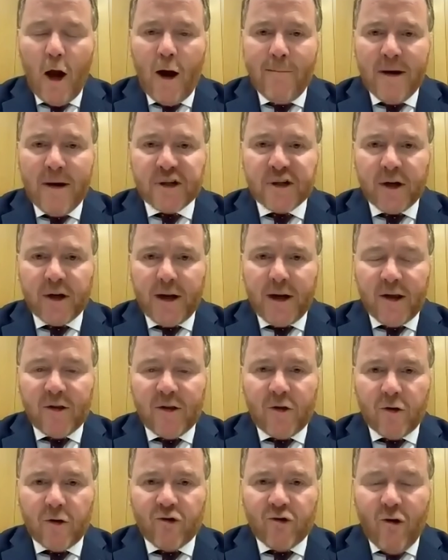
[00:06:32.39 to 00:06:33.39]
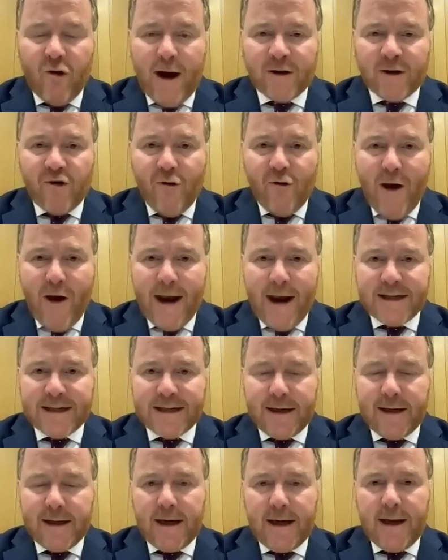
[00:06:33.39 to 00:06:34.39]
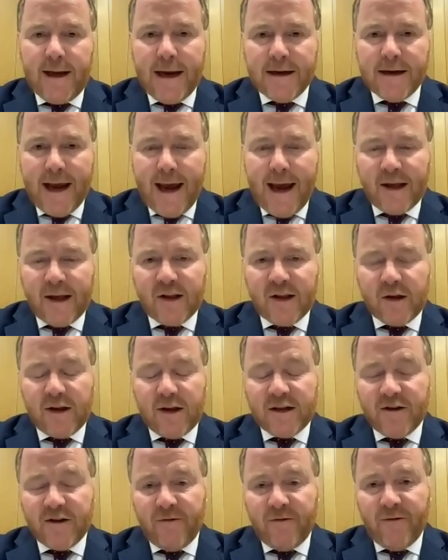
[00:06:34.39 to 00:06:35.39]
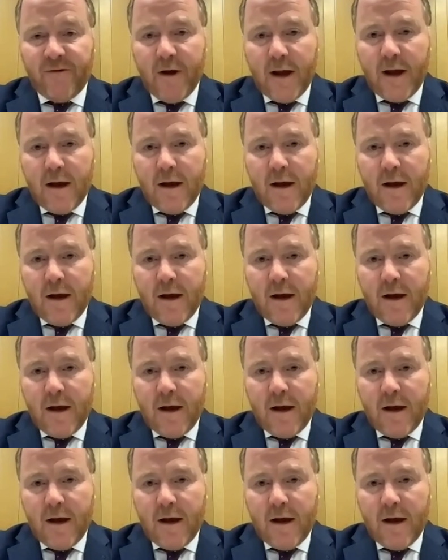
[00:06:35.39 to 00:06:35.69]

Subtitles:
our mission is to try and create an index, a set of